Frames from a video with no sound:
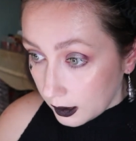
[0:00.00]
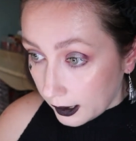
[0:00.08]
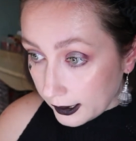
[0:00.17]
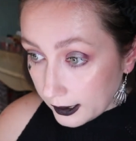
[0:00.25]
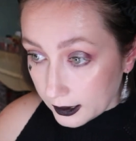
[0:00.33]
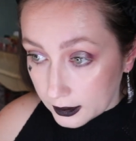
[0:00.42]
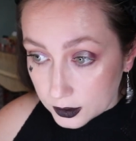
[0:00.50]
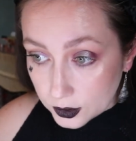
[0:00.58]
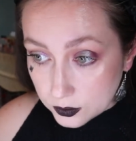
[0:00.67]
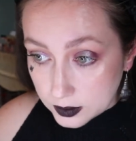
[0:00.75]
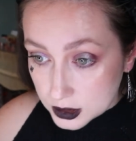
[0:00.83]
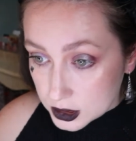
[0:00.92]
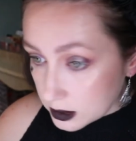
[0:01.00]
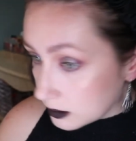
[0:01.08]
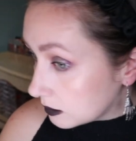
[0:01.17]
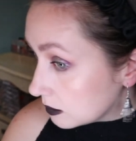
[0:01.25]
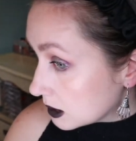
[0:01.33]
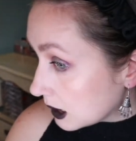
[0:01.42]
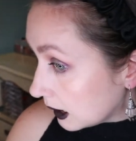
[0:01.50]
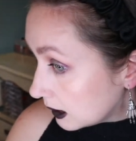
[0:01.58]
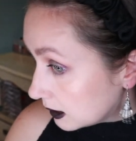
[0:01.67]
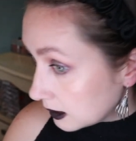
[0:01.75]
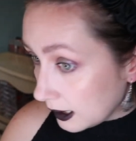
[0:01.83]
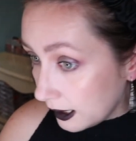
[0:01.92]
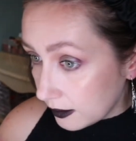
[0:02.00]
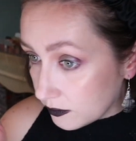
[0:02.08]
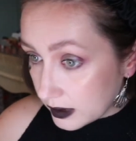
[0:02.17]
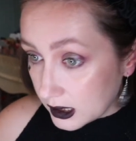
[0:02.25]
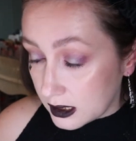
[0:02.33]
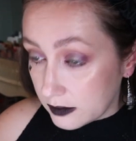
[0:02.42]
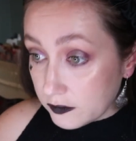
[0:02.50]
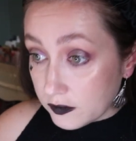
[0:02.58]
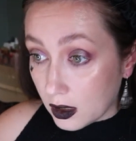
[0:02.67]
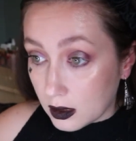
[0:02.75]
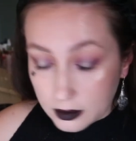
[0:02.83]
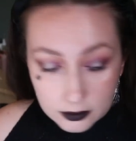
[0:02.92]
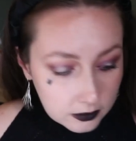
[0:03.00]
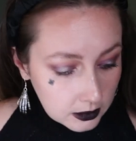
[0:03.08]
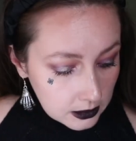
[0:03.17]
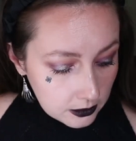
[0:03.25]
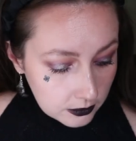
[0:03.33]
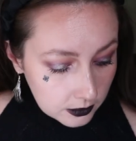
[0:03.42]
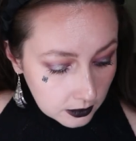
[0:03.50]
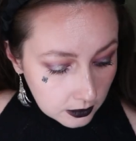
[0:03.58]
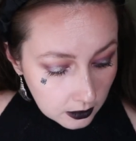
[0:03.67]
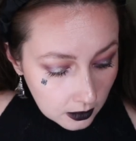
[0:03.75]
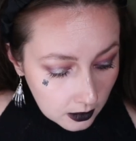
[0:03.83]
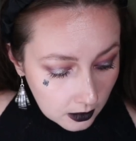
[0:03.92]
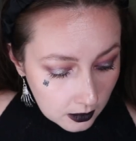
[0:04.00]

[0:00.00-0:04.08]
I had no issues. I didn't have any fallout either,